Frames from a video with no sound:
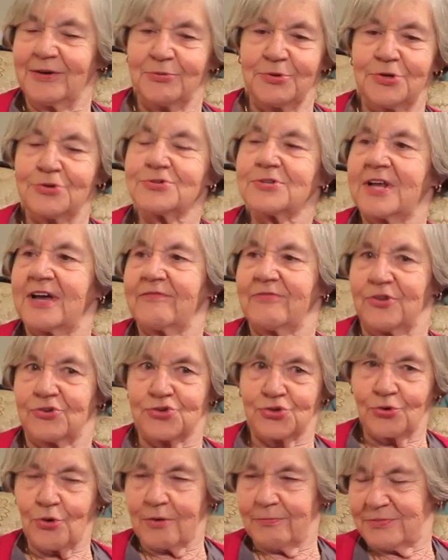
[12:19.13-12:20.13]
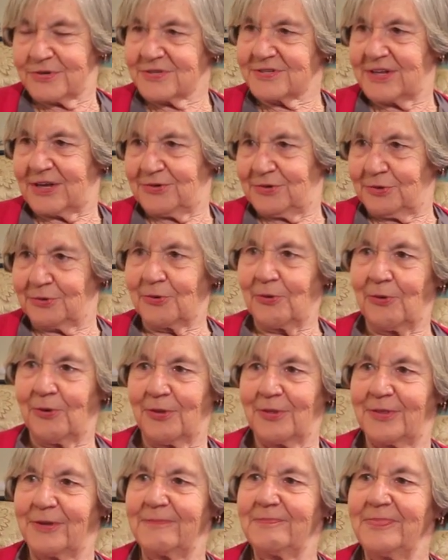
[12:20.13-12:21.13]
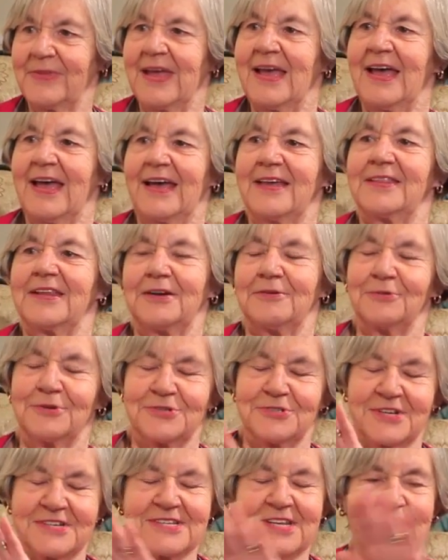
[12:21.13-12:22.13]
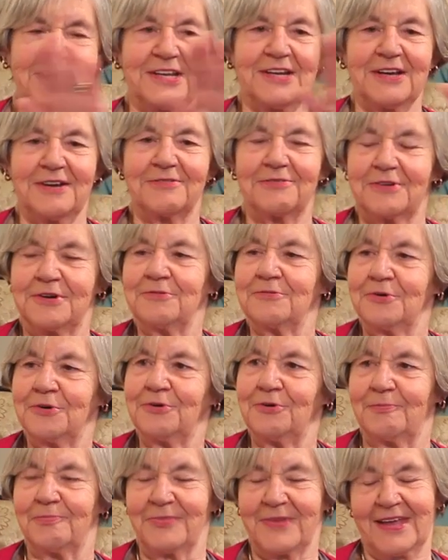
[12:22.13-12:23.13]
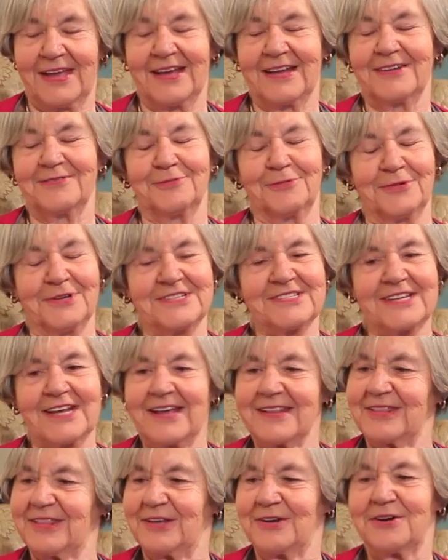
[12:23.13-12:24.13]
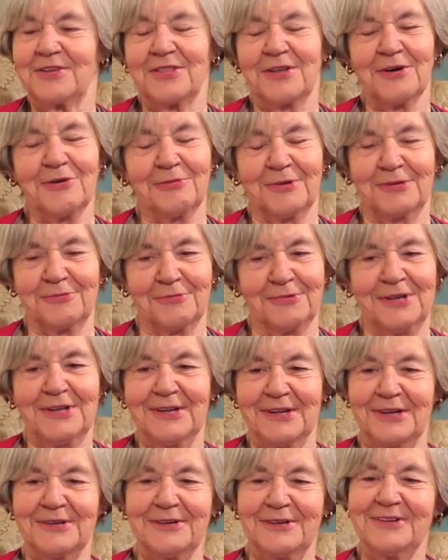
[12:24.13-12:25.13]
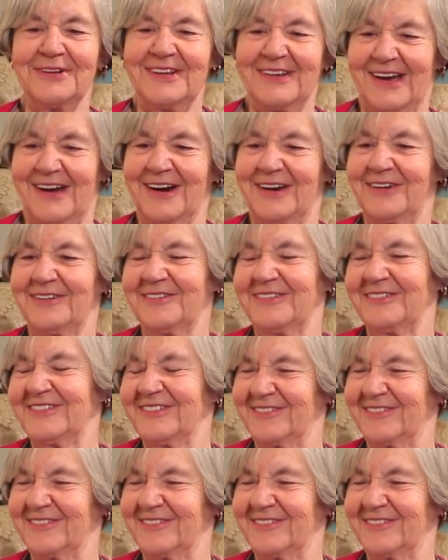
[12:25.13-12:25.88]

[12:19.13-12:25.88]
We used to have the sorbas that you call them, and they would just heat every room. And we sat there though, and we learned our